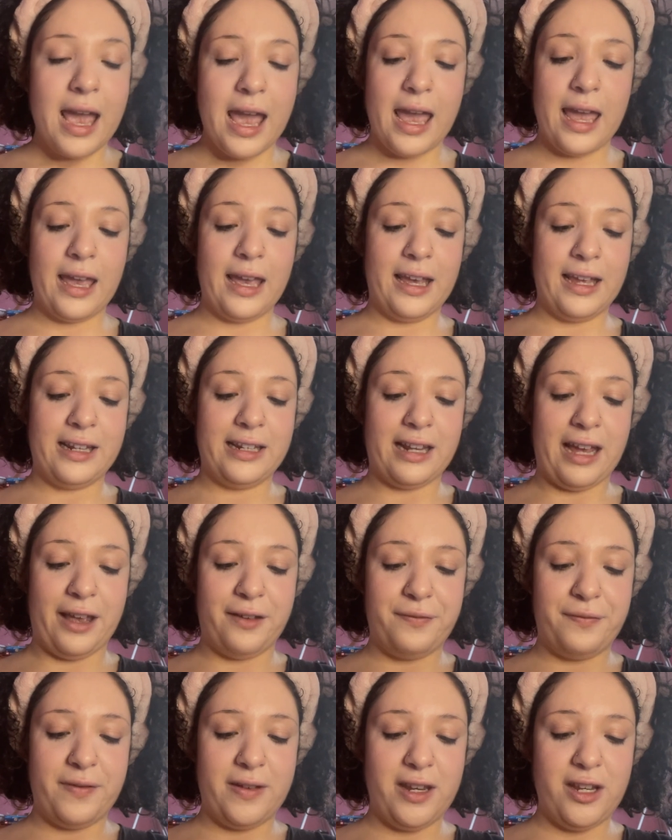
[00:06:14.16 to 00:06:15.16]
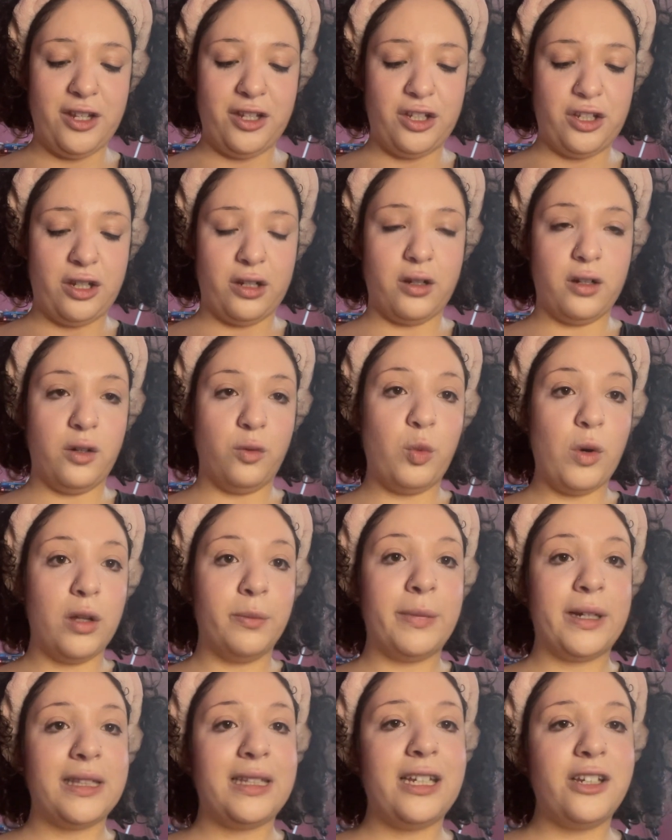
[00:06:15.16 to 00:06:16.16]
and I finished, well,
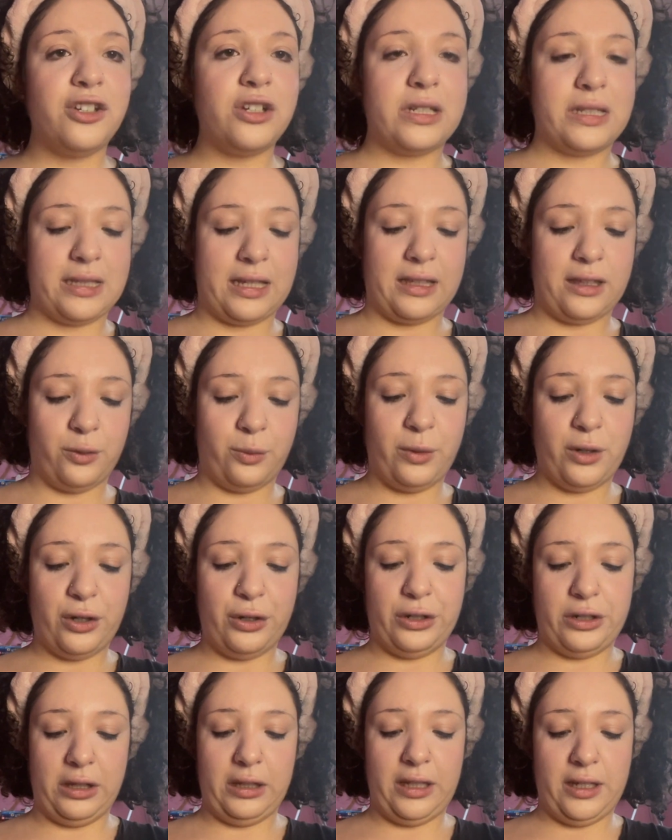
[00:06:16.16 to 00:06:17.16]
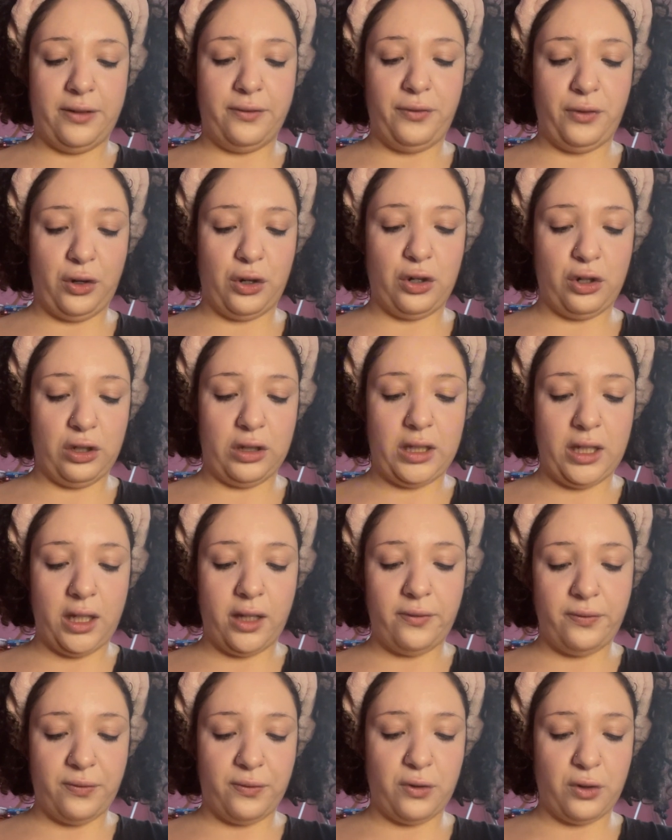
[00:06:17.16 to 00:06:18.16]
my teacher said that we could leave early
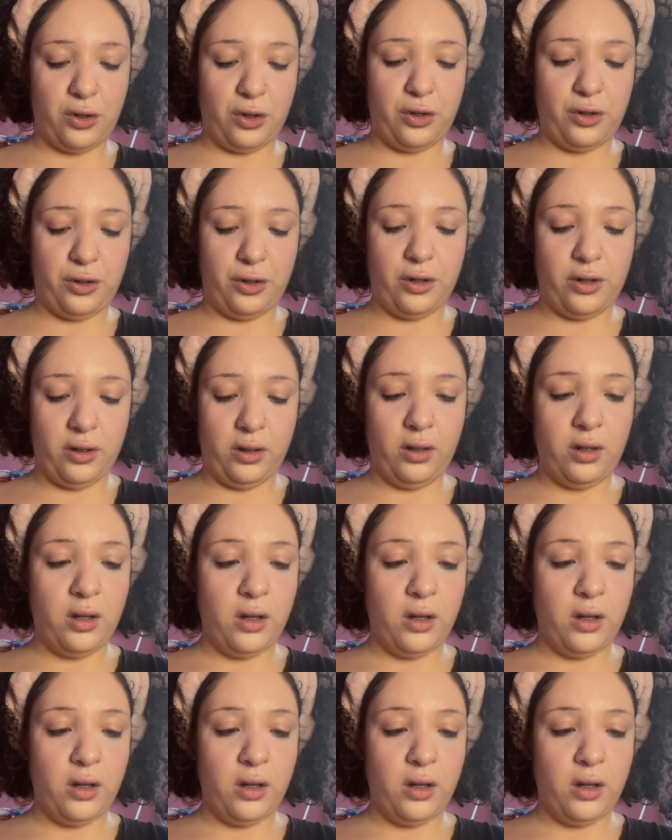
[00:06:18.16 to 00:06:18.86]
for